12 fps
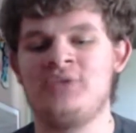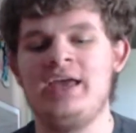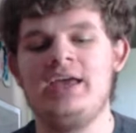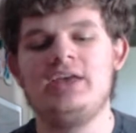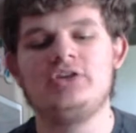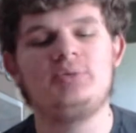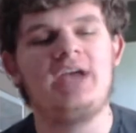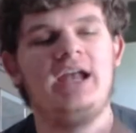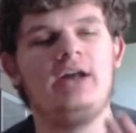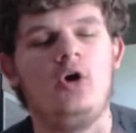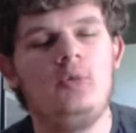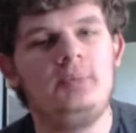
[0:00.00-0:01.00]
is we gotta
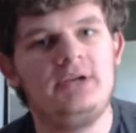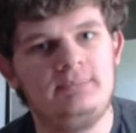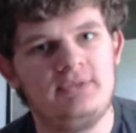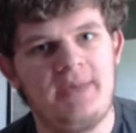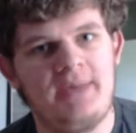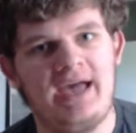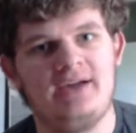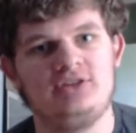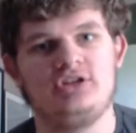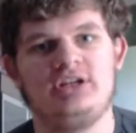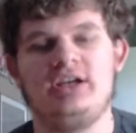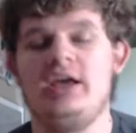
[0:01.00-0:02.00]
open up the
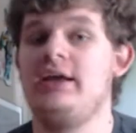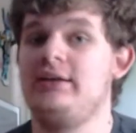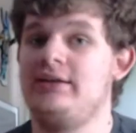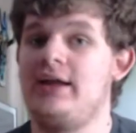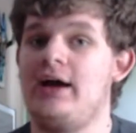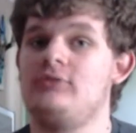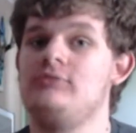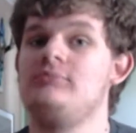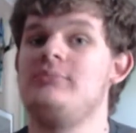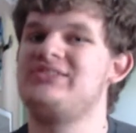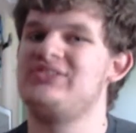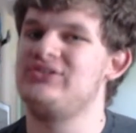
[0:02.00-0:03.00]
packaging. Now, my
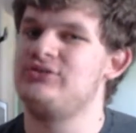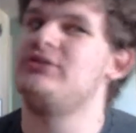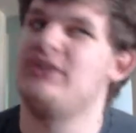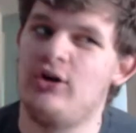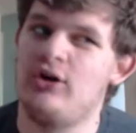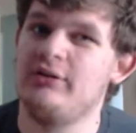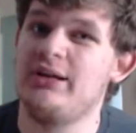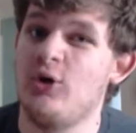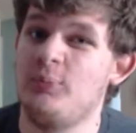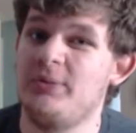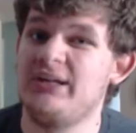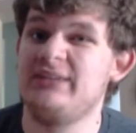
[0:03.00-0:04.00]
sister did already
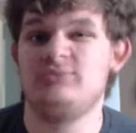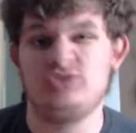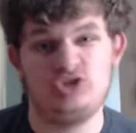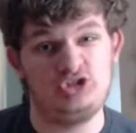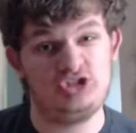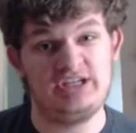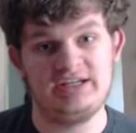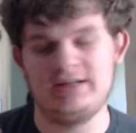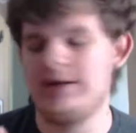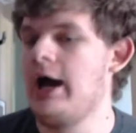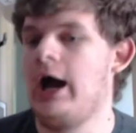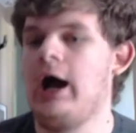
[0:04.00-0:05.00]
open it. She cheated.
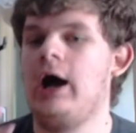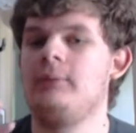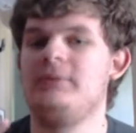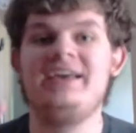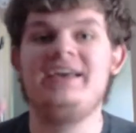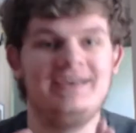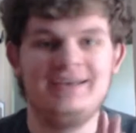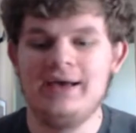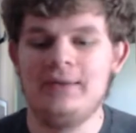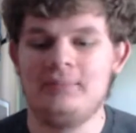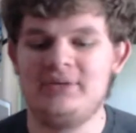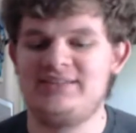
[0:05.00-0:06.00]

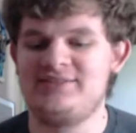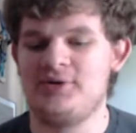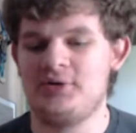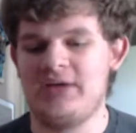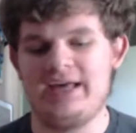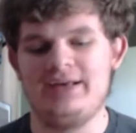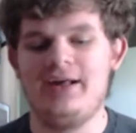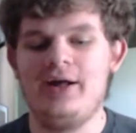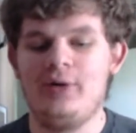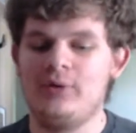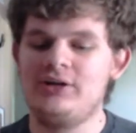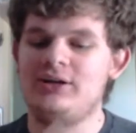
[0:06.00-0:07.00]
but it's okay.
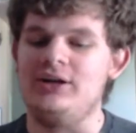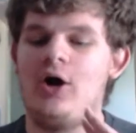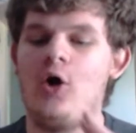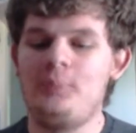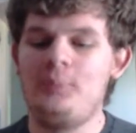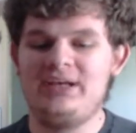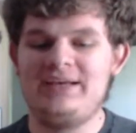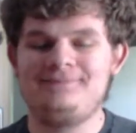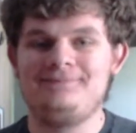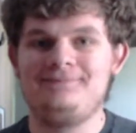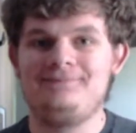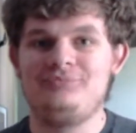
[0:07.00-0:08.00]
We're gonna open it.
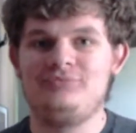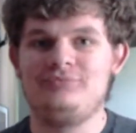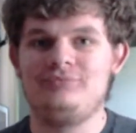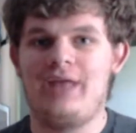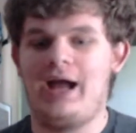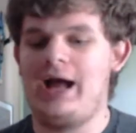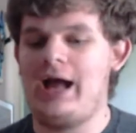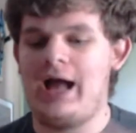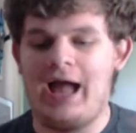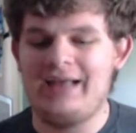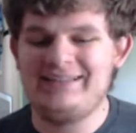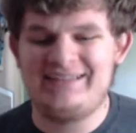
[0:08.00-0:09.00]
I
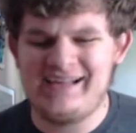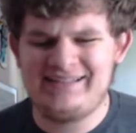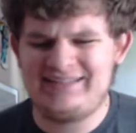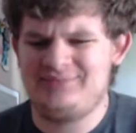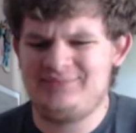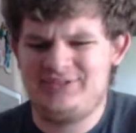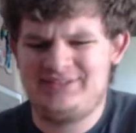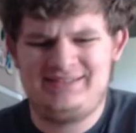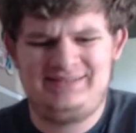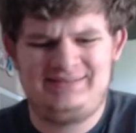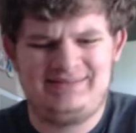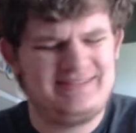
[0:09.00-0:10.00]
guess I'm gonna
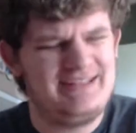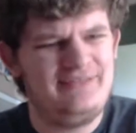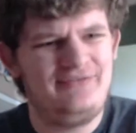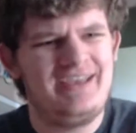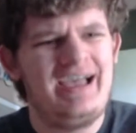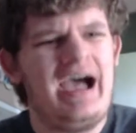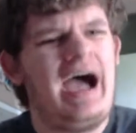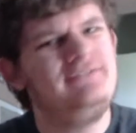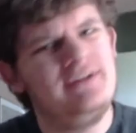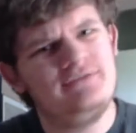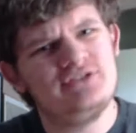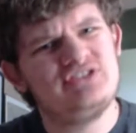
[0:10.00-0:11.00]
sniff it. I've
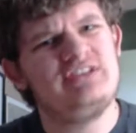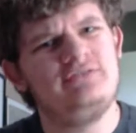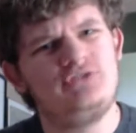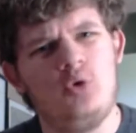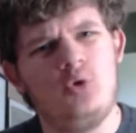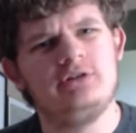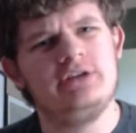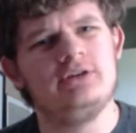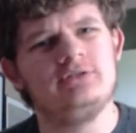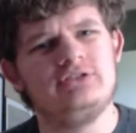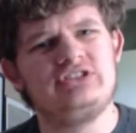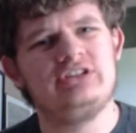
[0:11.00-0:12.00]
never sniffed
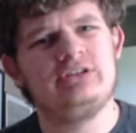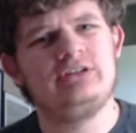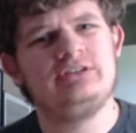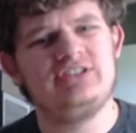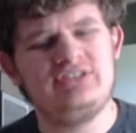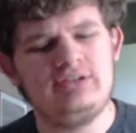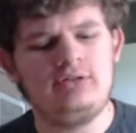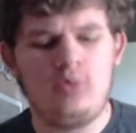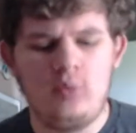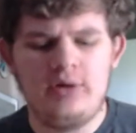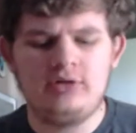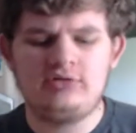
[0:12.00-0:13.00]
Oreos. Does it look
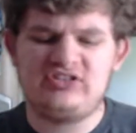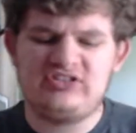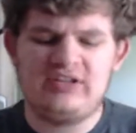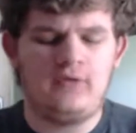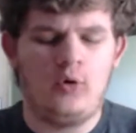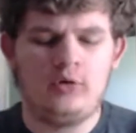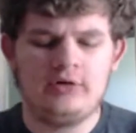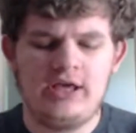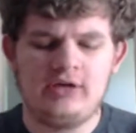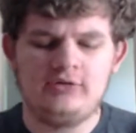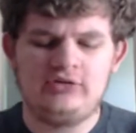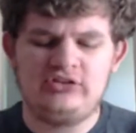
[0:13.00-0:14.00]
weird to sniff
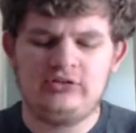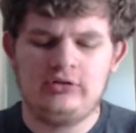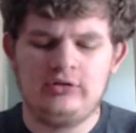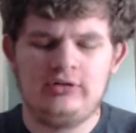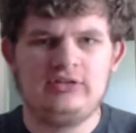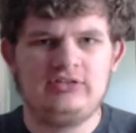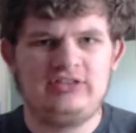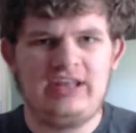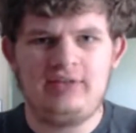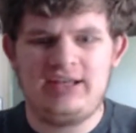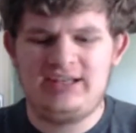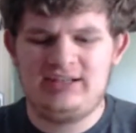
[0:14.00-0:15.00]
Oreos? Is that like